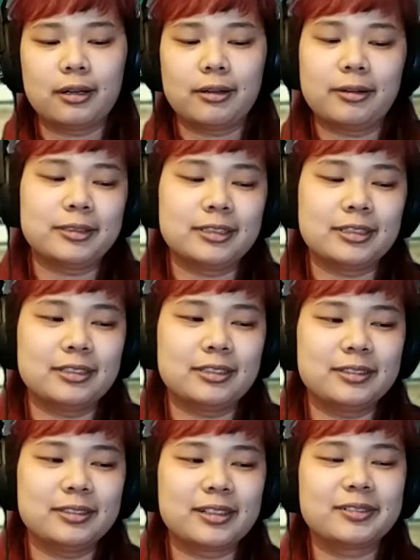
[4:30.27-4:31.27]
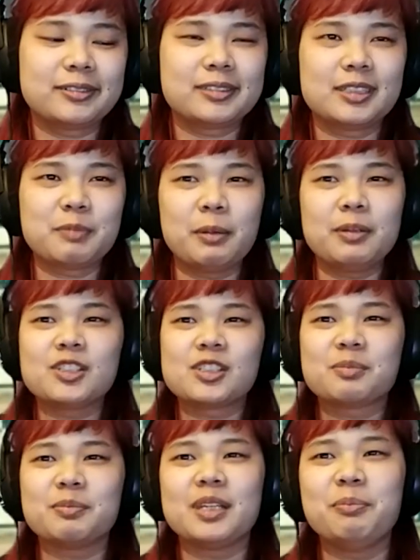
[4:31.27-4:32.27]
I don't know, it's maybe
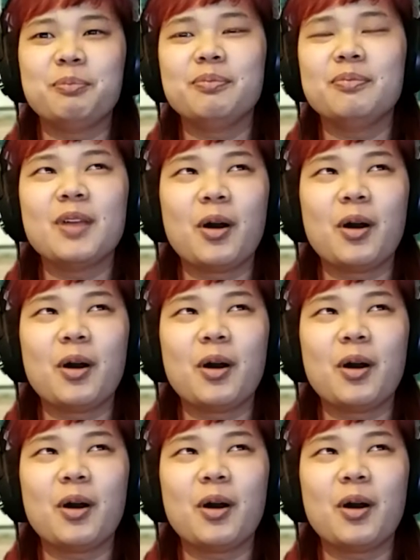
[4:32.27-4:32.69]
just me